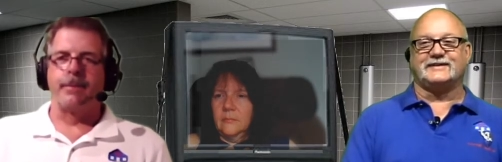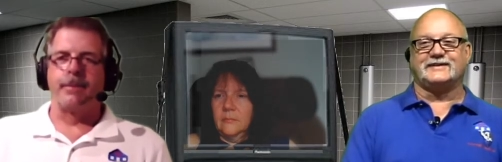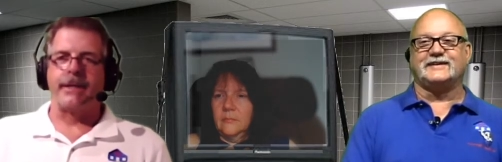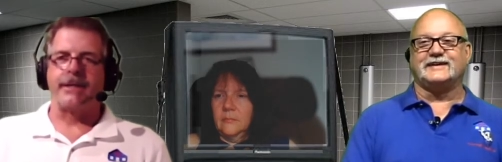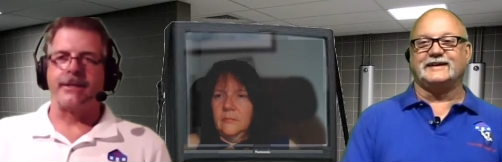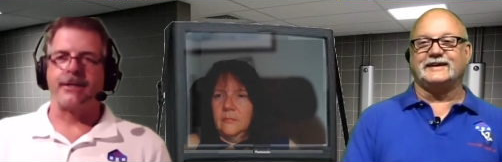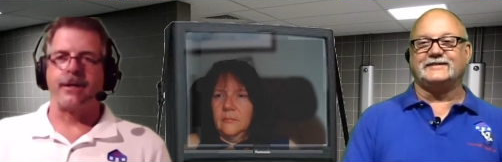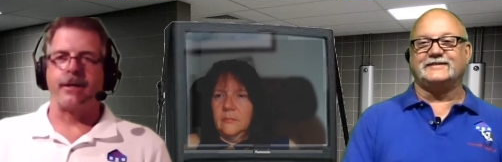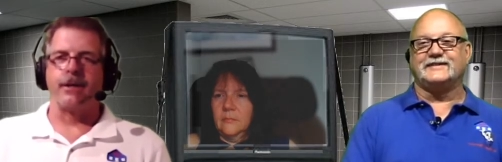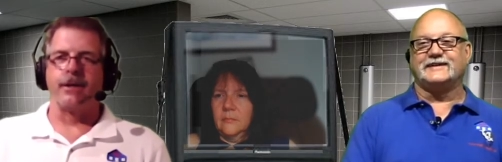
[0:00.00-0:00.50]
Speaker 1: be
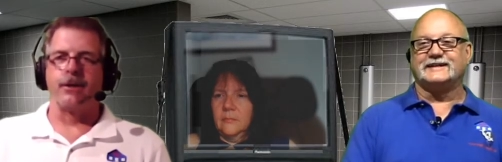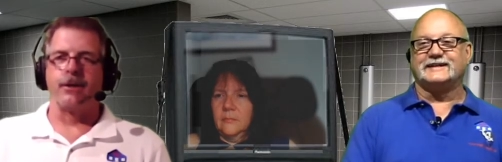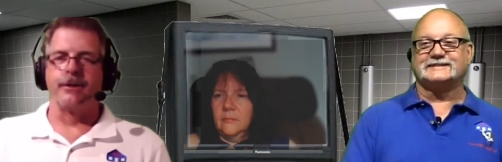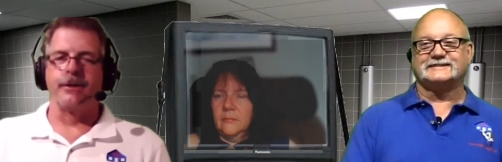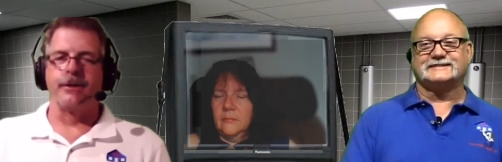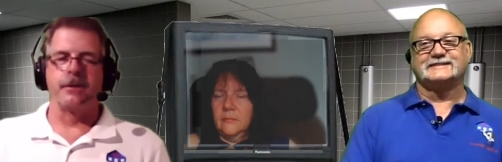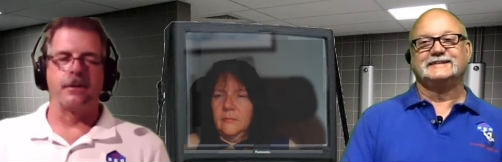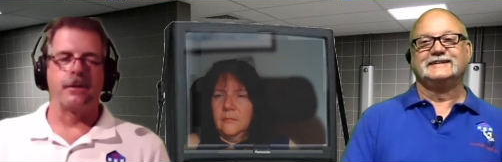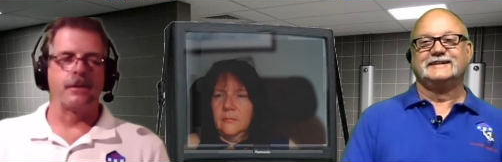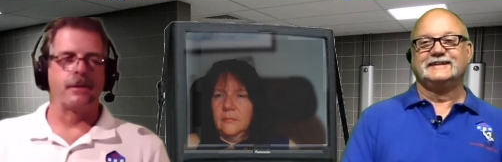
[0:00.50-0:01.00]
skilled.
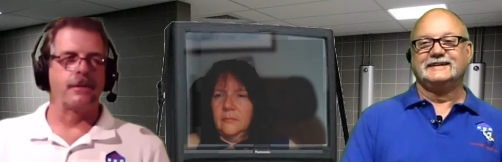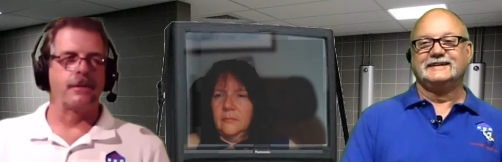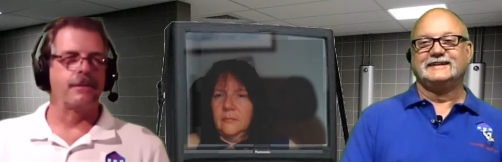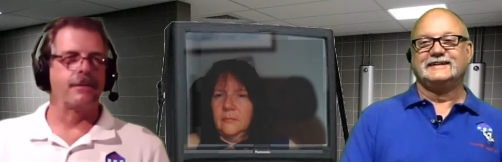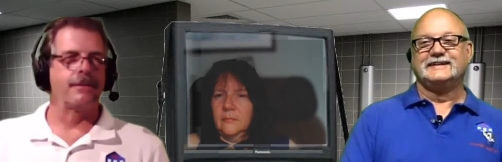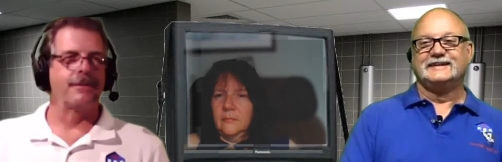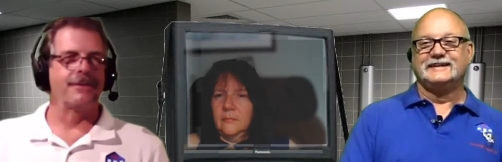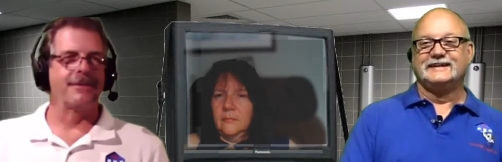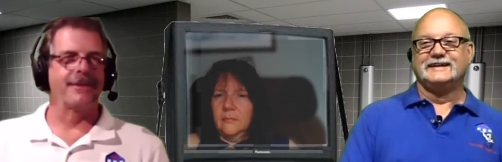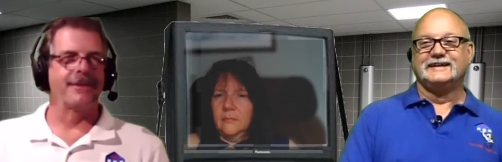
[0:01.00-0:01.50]
Ahead,
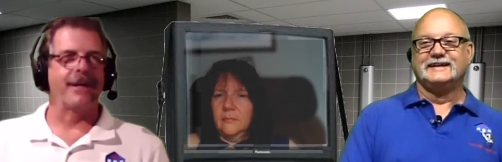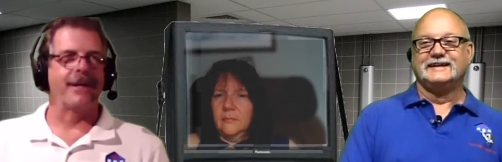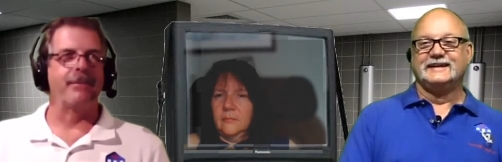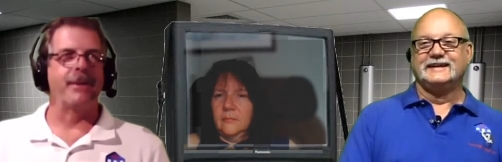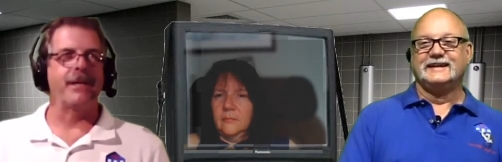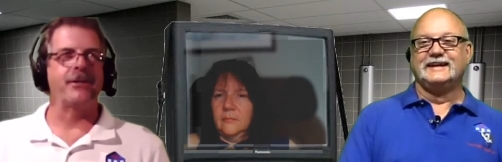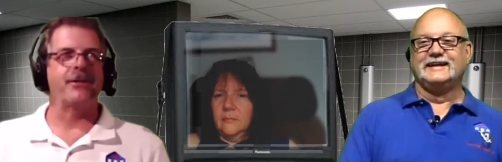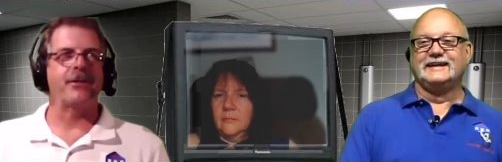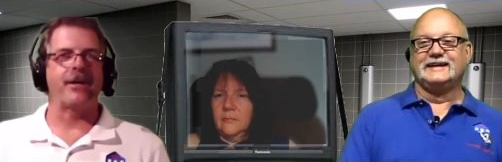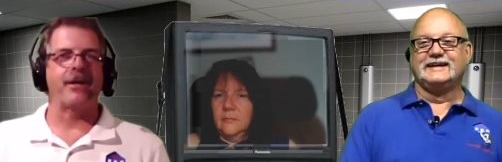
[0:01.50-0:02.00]
Speaker 2: yeah,
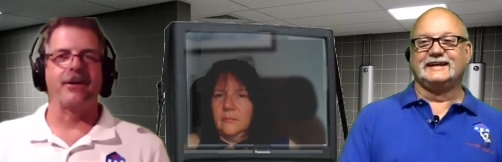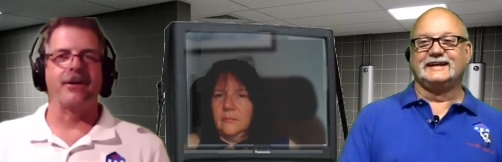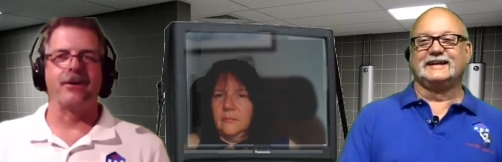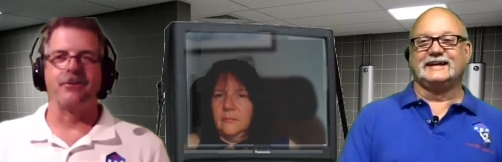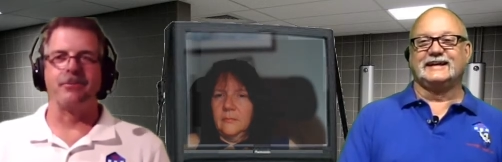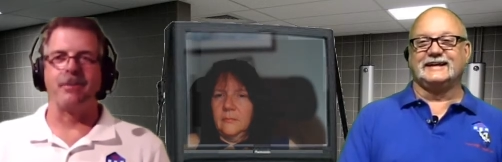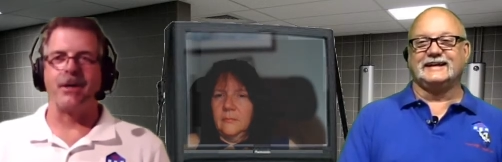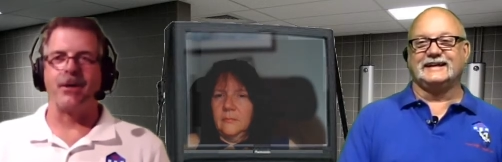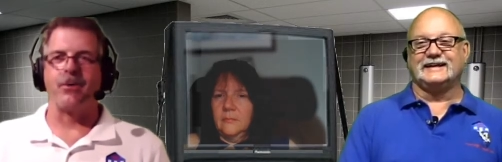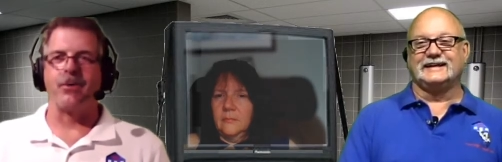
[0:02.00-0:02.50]
be
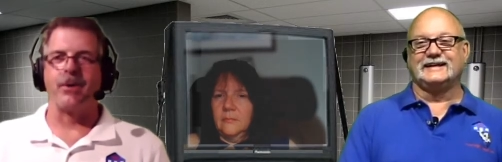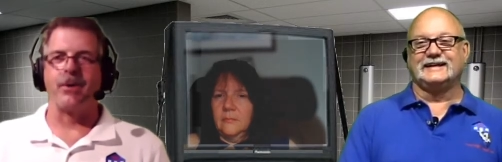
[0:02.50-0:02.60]
skilled, be